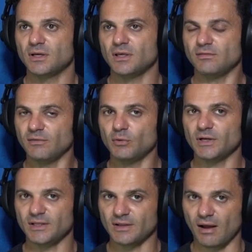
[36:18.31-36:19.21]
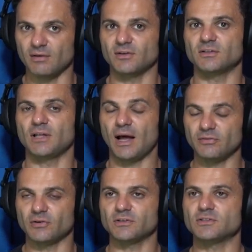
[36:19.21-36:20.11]
If you want to lead
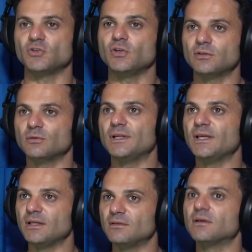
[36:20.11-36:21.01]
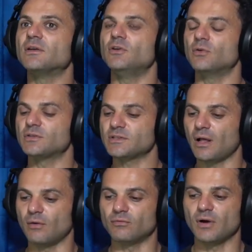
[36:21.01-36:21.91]
others, you need to lead
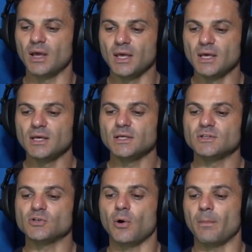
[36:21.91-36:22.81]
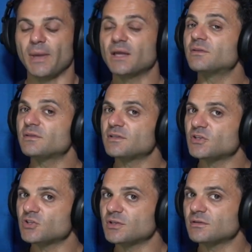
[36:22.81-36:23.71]
yourself. So make good
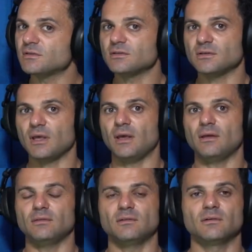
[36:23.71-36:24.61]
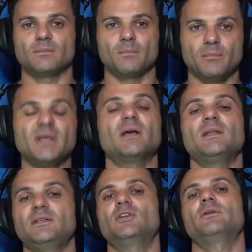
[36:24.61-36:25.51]
decisions and be a
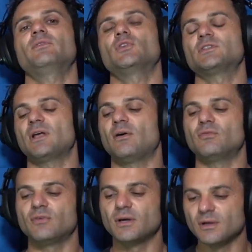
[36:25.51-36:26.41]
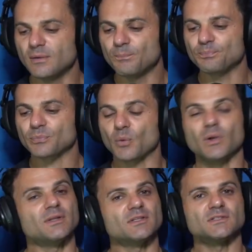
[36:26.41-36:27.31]
leader of yourself.
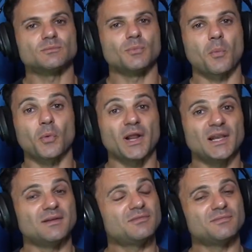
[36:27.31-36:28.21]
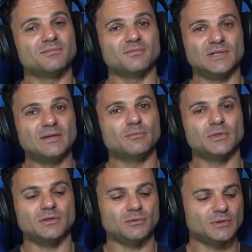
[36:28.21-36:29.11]
Well, that's what I live
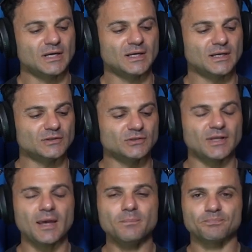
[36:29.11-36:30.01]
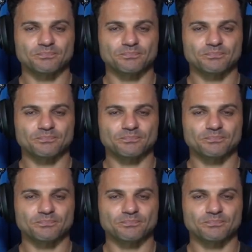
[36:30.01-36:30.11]
with you today.